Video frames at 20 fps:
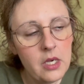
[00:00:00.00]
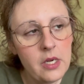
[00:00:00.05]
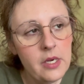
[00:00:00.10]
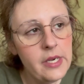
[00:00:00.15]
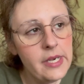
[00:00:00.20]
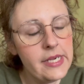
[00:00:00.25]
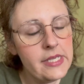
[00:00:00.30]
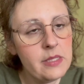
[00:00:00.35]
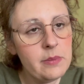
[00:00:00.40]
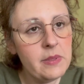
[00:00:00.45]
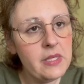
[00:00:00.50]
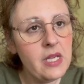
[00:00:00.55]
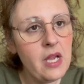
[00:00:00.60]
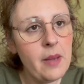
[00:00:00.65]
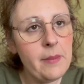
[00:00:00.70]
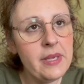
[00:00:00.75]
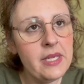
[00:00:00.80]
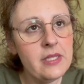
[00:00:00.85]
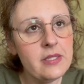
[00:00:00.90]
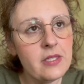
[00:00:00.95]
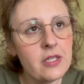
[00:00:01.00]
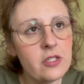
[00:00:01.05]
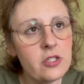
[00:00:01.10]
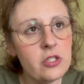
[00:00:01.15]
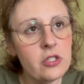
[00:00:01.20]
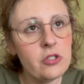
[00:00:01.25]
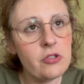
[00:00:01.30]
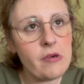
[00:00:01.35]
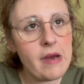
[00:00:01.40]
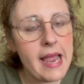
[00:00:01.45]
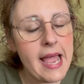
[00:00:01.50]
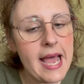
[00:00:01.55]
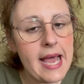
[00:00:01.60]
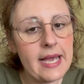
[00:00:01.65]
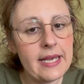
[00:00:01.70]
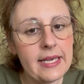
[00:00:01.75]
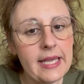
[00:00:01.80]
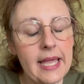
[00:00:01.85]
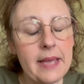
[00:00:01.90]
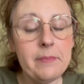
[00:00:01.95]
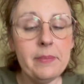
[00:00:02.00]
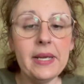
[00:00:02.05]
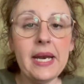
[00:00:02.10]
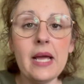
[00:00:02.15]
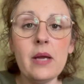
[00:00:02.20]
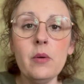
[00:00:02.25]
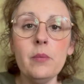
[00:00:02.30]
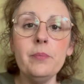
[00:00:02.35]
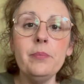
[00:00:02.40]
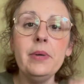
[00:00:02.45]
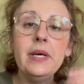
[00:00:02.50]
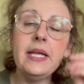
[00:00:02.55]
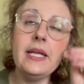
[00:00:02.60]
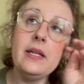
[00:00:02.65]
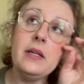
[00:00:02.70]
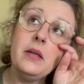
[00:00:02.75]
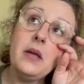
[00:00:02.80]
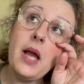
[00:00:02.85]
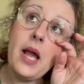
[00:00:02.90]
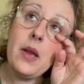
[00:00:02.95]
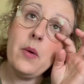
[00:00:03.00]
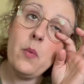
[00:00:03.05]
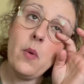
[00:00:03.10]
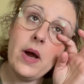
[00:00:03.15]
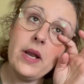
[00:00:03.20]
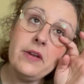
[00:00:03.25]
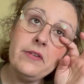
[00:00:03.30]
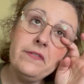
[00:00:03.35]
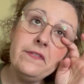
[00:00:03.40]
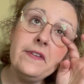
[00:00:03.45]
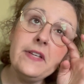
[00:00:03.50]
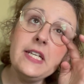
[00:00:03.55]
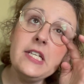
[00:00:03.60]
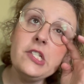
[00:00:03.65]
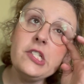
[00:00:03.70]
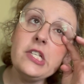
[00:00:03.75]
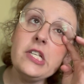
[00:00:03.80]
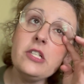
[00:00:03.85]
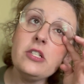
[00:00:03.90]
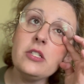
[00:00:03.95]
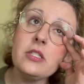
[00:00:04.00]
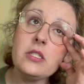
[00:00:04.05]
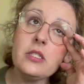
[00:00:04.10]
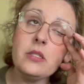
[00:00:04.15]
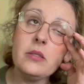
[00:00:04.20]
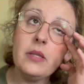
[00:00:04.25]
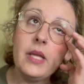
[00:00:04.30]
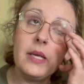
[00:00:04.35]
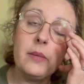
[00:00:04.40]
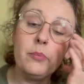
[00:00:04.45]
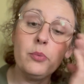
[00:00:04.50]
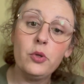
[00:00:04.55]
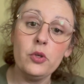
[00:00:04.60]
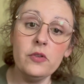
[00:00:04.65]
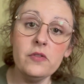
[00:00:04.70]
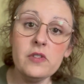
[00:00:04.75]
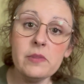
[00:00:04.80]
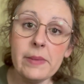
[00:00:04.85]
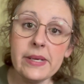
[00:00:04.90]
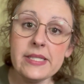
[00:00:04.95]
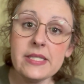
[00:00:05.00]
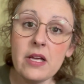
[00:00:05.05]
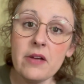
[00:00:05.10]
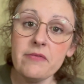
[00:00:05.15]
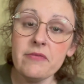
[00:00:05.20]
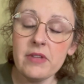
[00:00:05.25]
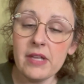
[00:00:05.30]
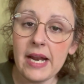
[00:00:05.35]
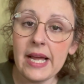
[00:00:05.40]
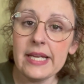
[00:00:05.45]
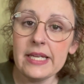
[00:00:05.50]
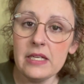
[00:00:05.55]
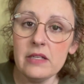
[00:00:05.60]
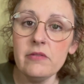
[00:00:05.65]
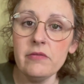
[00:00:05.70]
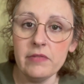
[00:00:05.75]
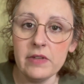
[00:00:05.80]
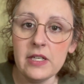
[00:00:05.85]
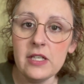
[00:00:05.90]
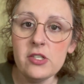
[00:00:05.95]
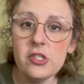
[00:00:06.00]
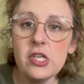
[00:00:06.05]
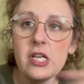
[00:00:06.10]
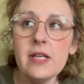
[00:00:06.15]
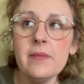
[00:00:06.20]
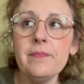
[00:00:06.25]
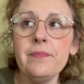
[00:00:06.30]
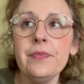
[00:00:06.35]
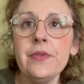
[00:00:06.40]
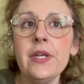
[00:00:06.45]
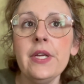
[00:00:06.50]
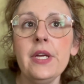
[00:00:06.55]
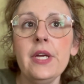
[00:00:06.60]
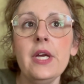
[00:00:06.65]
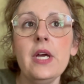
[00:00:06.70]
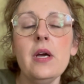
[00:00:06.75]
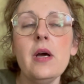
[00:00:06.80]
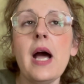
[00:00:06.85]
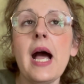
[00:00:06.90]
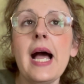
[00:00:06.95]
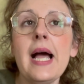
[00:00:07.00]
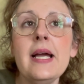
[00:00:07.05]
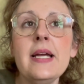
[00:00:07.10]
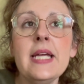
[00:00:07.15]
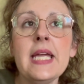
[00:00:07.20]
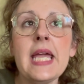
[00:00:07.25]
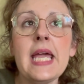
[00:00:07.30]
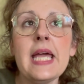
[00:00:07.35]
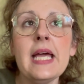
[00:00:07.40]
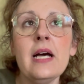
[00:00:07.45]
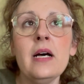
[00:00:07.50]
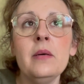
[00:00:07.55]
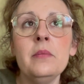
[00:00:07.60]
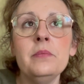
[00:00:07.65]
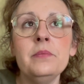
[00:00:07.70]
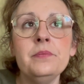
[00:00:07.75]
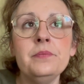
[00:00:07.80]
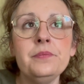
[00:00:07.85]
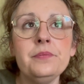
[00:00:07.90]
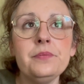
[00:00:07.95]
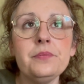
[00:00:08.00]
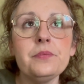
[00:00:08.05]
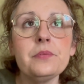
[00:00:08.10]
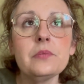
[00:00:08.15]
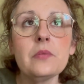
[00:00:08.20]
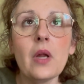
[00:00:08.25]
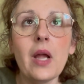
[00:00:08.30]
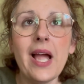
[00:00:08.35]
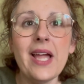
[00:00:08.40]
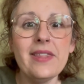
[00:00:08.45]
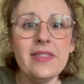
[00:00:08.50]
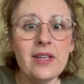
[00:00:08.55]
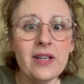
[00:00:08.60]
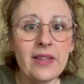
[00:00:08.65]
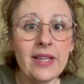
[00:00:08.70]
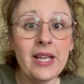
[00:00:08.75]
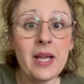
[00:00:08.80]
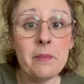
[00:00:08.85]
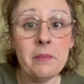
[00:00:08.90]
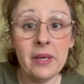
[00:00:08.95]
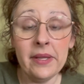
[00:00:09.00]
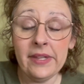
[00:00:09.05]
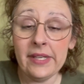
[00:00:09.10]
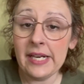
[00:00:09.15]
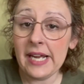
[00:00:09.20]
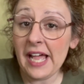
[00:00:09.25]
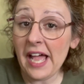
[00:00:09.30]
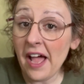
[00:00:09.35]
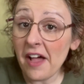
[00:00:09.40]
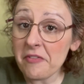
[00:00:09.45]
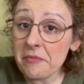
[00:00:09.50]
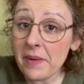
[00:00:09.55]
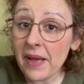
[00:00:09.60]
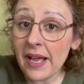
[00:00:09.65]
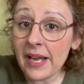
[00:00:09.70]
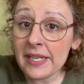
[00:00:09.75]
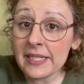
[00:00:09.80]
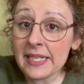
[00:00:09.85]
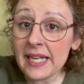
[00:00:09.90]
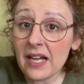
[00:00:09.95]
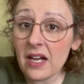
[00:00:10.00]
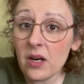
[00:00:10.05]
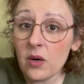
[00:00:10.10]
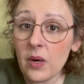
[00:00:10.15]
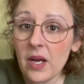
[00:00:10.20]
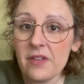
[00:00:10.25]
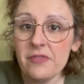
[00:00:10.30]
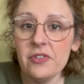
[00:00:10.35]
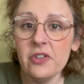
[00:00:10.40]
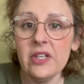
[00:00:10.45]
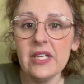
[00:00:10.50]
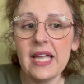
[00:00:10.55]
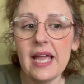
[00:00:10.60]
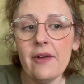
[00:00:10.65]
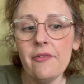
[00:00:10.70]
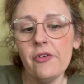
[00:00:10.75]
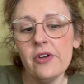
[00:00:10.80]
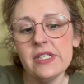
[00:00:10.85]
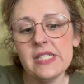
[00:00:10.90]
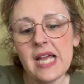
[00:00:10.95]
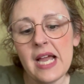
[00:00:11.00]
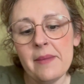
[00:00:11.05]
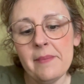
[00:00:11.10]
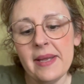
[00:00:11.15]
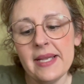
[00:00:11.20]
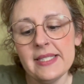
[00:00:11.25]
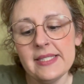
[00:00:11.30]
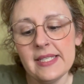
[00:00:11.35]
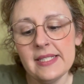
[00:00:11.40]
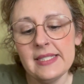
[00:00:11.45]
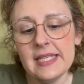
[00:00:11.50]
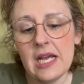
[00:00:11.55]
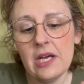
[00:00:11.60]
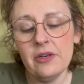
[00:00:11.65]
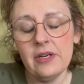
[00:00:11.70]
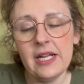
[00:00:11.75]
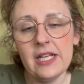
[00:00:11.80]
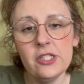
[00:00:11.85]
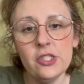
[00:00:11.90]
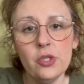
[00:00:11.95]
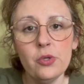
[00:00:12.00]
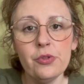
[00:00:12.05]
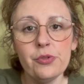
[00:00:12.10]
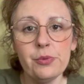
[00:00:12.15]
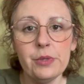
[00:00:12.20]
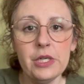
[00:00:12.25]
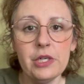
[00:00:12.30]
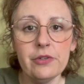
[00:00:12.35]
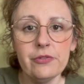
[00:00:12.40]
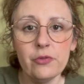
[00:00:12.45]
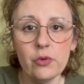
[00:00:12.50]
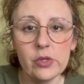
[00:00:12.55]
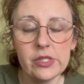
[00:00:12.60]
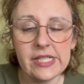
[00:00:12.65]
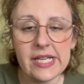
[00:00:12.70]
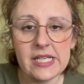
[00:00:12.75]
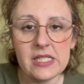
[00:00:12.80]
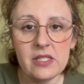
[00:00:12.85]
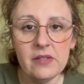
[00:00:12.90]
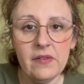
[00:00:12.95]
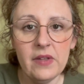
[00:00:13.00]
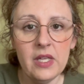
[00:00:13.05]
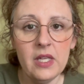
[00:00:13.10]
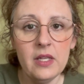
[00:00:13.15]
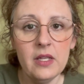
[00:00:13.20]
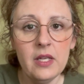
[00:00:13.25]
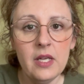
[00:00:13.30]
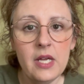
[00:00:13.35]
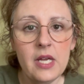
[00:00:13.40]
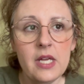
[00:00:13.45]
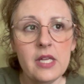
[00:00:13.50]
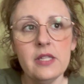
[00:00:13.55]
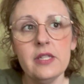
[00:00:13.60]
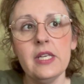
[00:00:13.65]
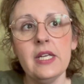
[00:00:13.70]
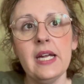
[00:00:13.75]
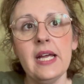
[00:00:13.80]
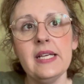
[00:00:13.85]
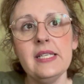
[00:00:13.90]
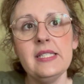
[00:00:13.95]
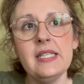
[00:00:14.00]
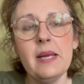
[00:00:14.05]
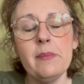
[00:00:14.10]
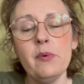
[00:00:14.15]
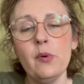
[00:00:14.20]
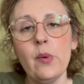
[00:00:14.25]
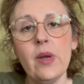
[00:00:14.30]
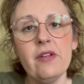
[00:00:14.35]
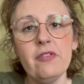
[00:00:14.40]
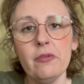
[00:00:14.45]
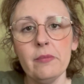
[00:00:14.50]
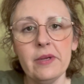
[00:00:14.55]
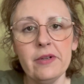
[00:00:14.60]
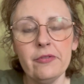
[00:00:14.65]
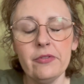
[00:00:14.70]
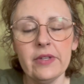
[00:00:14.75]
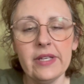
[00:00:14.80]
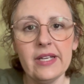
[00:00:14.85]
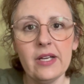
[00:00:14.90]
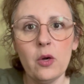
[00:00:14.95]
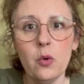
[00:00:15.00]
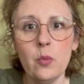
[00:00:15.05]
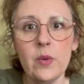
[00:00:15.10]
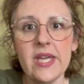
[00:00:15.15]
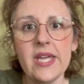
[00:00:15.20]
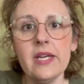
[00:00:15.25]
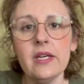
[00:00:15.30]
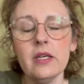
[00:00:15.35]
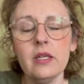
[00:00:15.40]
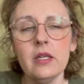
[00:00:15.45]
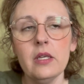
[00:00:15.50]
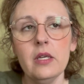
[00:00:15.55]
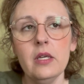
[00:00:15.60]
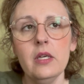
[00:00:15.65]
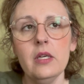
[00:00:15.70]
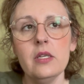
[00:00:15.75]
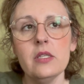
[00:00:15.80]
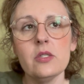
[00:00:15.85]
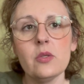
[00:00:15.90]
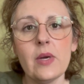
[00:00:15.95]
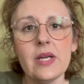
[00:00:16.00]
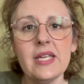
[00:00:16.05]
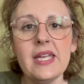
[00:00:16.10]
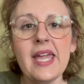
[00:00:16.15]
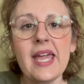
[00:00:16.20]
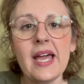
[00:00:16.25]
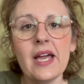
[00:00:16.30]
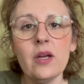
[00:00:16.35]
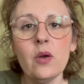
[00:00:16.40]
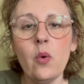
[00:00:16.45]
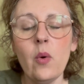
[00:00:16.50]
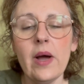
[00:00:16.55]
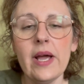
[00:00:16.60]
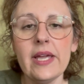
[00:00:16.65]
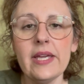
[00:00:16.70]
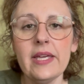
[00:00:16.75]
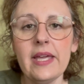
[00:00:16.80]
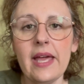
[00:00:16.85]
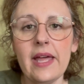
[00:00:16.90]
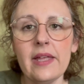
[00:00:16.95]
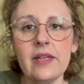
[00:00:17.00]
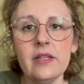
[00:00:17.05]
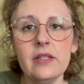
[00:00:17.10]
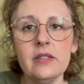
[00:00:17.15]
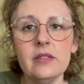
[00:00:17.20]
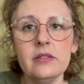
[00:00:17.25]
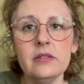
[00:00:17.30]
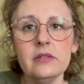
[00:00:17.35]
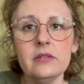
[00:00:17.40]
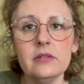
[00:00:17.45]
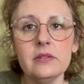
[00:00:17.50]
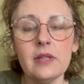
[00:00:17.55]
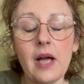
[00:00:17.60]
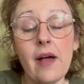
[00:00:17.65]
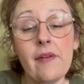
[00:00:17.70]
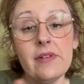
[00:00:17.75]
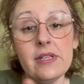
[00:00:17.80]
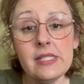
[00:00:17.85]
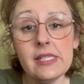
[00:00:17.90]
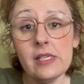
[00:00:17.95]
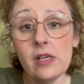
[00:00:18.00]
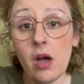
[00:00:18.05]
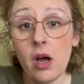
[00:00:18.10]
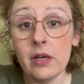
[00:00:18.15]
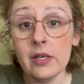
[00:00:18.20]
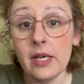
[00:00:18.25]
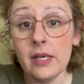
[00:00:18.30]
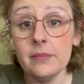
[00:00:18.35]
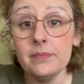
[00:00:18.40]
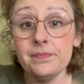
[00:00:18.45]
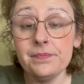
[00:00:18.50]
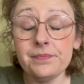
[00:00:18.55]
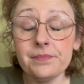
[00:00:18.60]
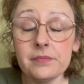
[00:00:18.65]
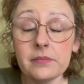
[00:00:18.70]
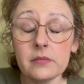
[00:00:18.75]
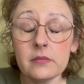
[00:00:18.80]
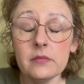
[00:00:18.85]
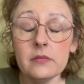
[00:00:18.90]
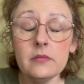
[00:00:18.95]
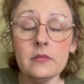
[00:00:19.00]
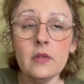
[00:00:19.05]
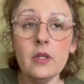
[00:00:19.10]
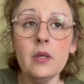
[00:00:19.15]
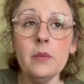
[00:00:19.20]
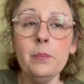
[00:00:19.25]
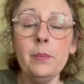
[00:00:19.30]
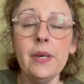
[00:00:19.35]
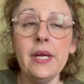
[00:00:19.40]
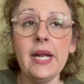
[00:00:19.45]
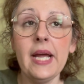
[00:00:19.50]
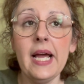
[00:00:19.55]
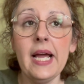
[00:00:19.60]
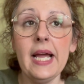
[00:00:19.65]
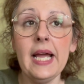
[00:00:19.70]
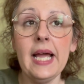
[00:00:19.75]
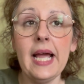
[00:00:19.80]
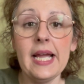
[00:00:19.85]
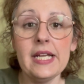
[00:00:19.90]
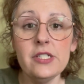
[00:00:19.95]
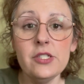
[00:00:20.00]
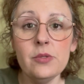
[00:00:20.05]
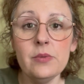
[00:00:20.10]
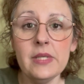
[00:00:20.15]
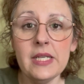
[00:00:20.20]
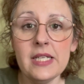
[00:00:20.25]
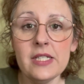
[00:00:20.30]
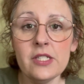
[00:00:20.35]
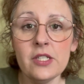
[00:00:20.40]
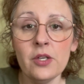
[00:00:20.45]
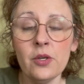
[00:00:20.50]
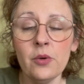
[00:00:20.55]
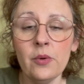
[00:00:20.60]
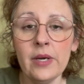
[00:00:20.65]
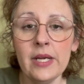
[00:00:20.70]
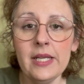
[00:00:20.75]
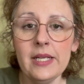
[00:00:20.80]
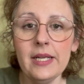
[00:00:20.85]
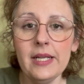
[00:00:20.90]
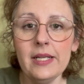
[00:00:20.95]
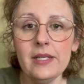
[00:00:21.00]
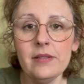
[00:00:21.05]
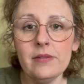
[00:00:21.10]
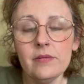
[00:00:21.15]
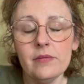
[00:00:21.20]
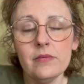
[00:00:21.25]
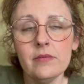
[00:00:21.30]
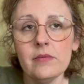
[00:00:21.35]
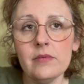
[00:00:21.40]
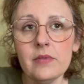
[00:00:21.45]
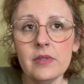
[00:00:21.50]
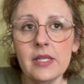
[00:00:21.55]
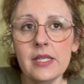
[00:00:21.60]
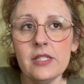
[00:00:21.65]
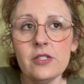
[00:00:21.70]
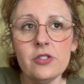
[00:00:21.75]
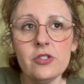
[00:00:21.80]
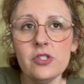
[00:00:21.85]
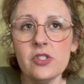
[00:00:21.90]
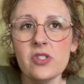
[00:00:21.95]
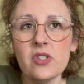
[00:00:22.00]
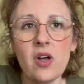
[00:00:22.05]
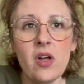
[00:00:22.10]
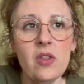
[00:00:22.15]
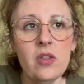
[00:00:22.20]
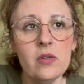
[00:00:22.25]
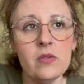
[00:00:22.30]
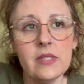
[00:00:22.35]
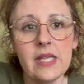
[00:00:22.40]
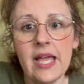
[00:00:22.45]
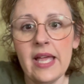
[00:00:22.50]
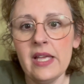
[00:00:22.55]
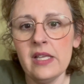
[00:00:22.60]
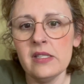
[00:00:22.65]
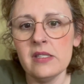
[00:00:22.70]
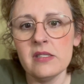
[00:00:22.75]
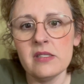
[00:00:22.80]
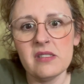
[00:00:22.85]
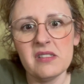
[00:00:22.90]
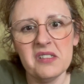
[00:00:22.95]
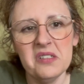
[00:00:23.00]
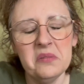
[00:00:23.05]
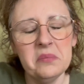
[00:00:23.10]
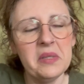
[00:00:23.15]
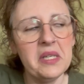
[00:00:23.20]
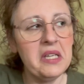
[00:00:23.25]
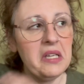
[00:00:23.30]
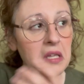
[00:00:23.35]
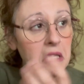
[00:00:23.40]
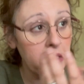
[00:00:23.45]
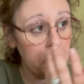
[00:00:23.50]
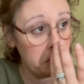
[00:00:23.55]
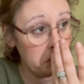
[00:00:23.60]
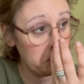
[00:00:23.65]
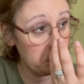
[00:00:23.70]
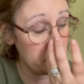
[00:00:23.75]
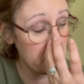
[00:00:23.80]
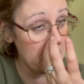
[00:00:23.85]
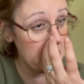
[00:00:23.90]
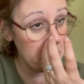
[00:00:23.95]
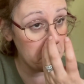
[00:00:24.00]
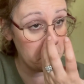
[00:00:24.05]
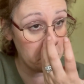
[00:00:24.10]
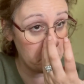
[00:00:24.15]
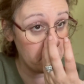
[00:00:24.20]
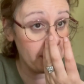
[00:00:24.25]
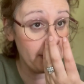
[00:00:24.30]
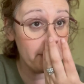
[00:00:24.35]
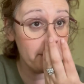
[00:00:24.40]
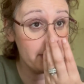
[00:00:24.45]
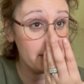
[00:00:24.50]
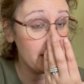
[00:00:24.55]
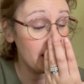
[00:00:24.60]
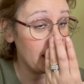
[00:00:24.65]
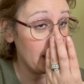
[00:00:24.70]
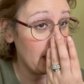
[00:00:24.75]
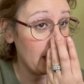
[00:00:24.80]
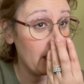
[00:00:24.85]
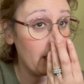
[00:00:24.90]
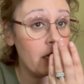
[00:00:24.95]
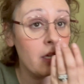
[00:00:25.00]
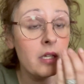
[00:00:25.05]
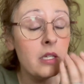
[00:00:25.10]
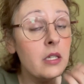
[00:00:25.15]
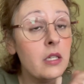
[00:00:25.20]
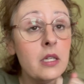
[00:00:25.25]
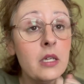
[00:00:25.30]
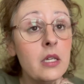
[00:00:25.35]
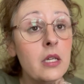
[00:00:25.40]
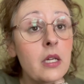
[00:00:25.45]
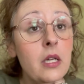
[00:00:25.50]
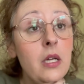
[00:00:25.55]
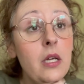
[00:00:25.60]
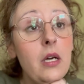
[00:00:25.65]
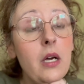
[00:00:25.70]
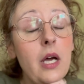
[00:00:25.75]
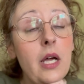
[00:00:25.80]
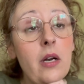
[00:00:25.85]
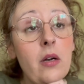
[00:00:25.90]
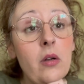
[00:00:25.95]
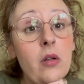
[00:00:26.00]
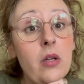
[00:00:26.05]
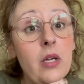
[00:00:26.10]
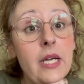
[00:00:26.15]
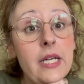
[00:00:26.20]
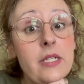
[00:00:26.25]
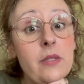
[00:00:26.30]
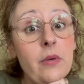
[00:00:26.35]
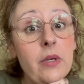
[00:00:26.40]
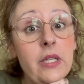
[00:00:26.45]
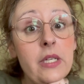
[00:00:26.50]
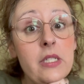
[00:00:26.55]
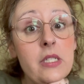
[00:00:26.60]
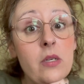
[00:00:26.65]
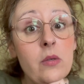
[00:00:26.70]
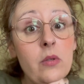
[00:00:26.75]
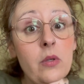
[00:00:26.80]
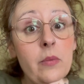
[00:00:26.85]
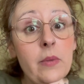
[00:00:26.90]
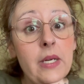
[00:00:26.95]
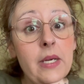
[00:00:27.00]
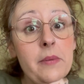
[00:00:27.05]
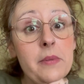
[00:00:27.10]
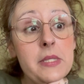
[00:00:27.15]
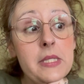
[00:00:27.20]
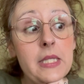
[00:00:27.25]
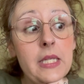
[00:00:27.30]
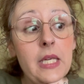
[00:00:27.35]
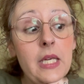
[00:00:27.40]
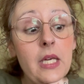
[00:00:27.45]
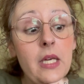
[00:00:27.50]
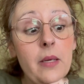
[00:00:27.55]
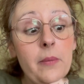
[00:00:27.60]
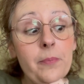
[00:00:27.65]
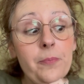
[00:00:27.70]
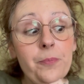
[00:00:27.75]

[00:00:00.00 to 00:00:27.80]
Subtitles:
It's becoming such a drag, but I want to finish it just to like prove to myself that I can finish it. I think like a month and a half behind now. I feel like every time I sit down and I do 3 or 4 days of it, then I step away from it for like a week. So I can't quite get obviously caught up, but I do need to. It's just all those ends. Oh my God. I don't know what I was thinking. I really don't know what I was thinking.